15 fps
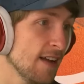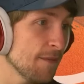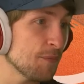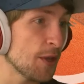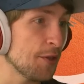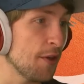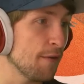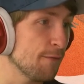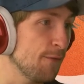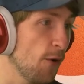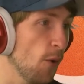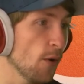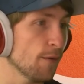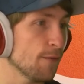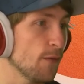And then
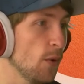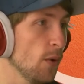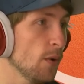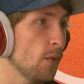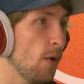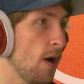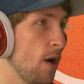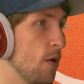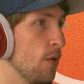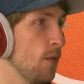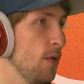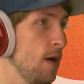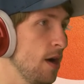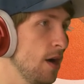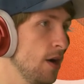four, four, whoa,
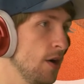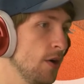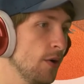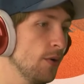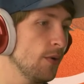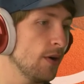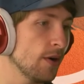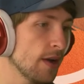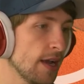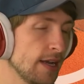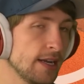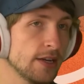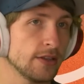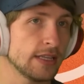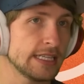whoa. Okay,
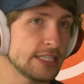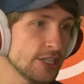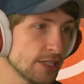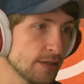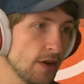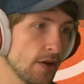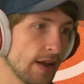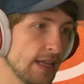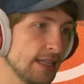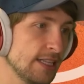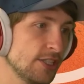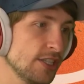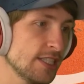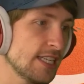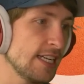here, let's just, okay,
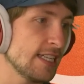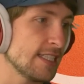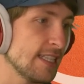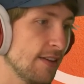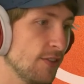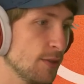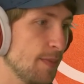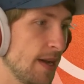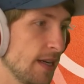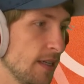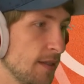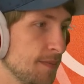let's just get his levels back up.